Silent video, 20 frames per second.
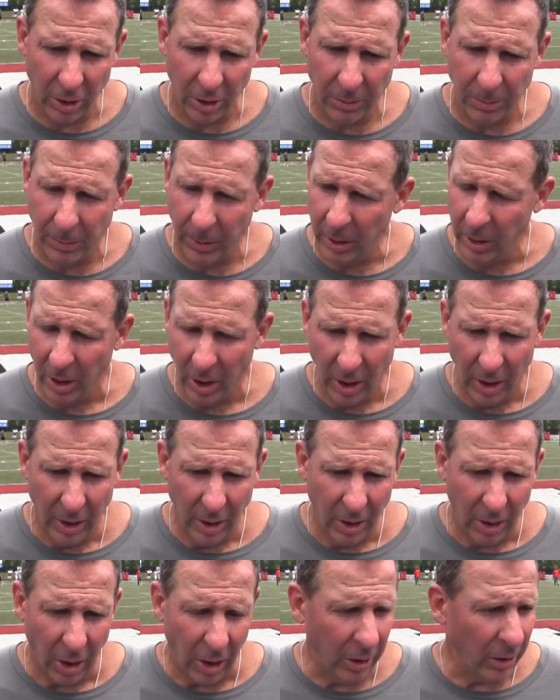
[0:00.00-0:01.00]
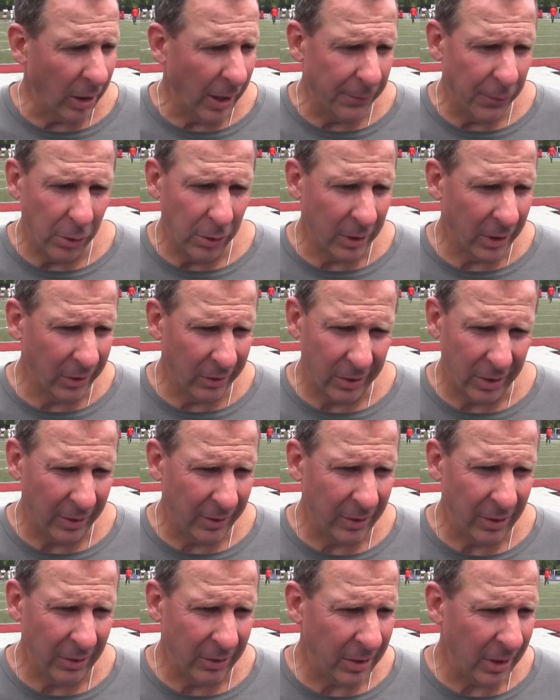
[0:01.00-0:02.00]
good, but our level of
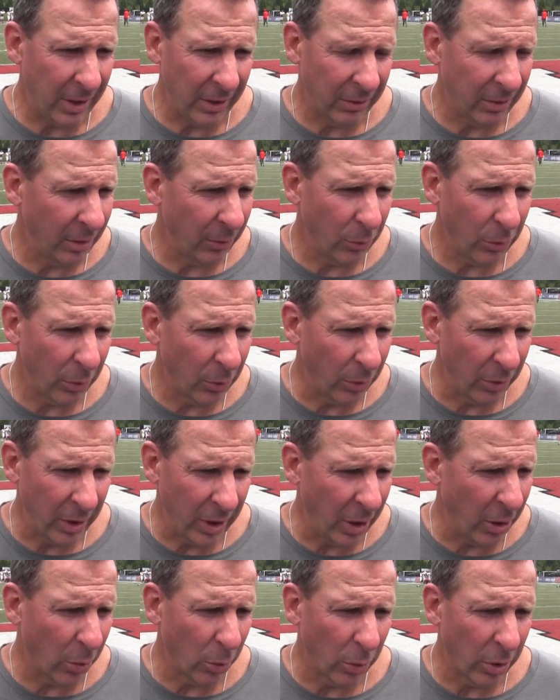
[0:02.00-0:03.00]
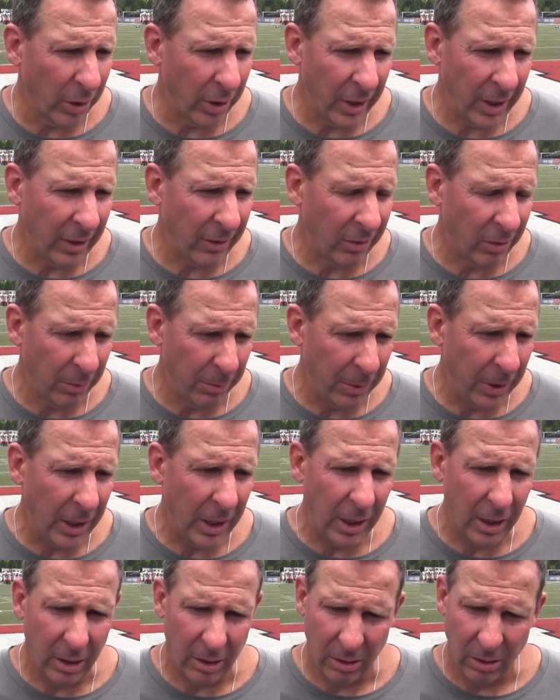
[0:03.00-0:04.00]
consistency isn't near where it needs to
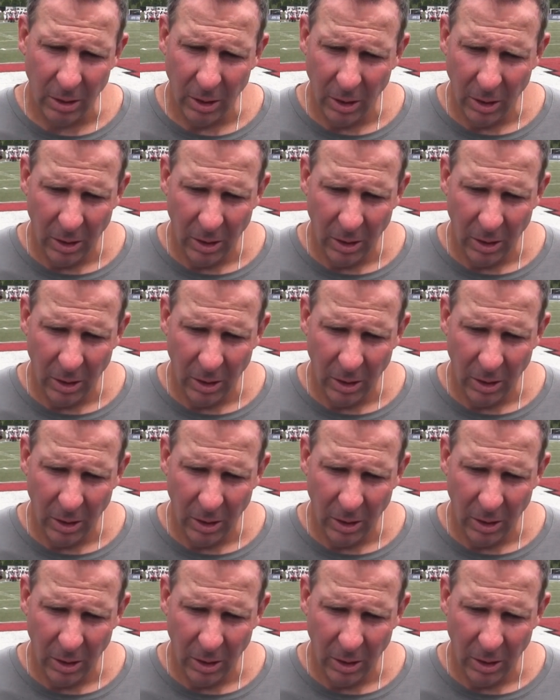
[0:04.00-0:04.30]
be, and